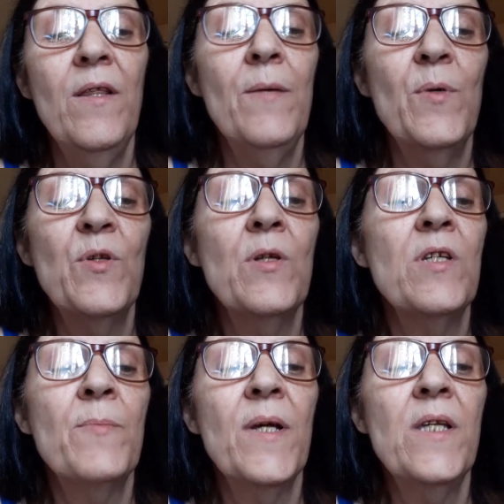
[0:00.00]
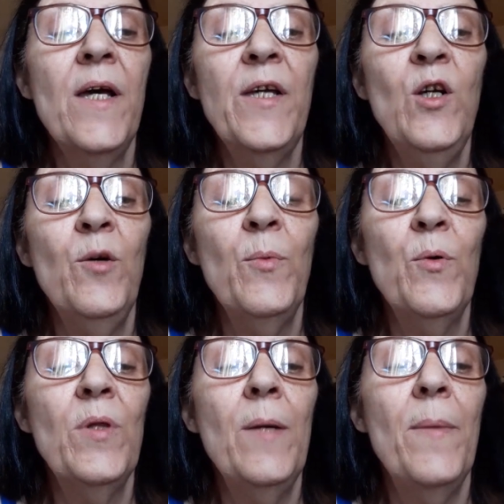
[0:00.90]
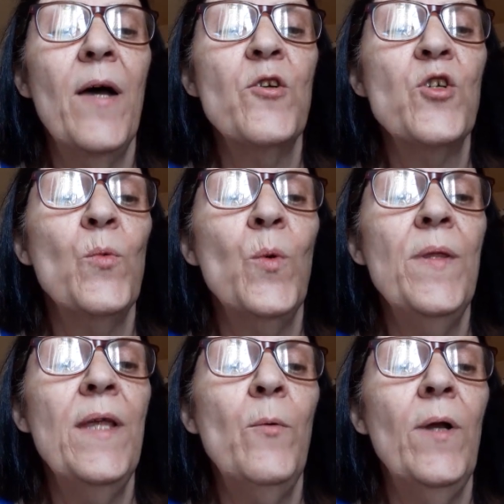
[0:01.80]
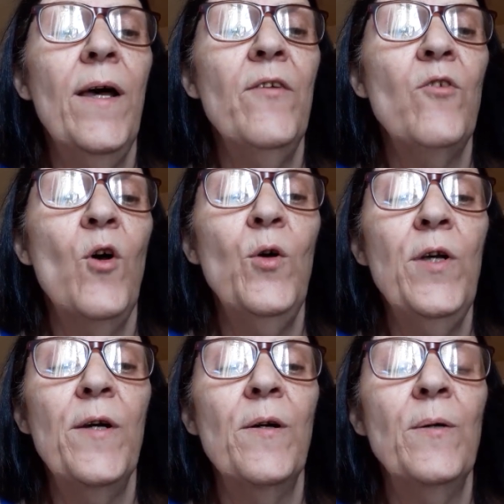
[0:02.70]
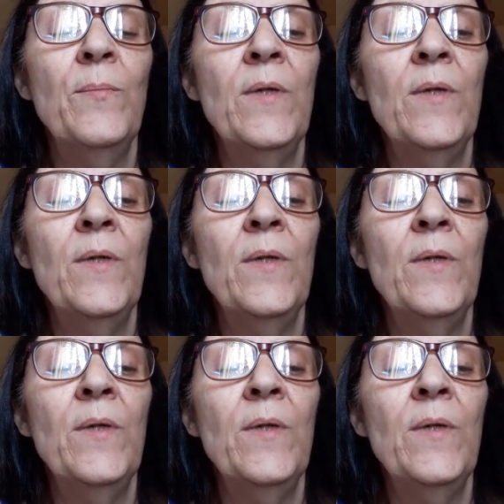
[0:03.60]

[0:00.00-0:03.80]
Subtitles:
the most spectacular birthday bash, one that will last all year.